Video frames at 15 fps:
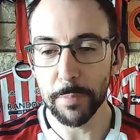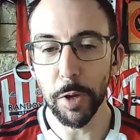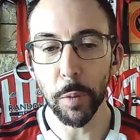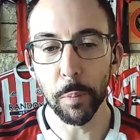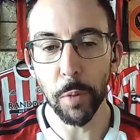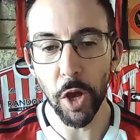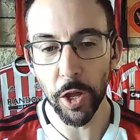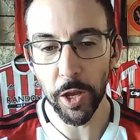
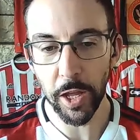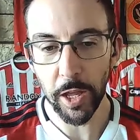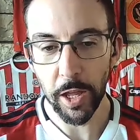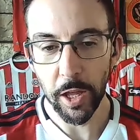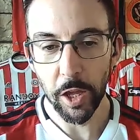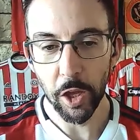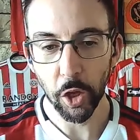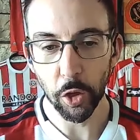McBurney
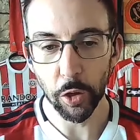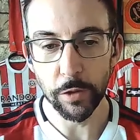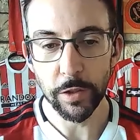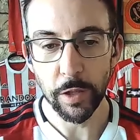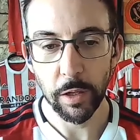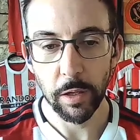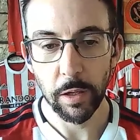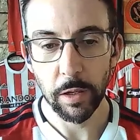could
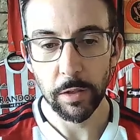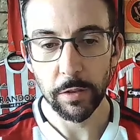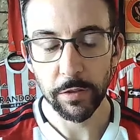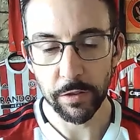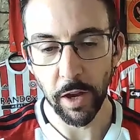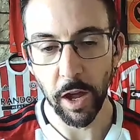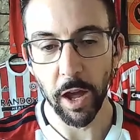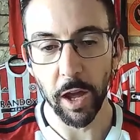
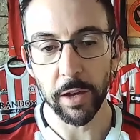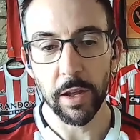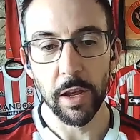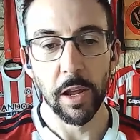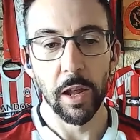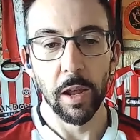start.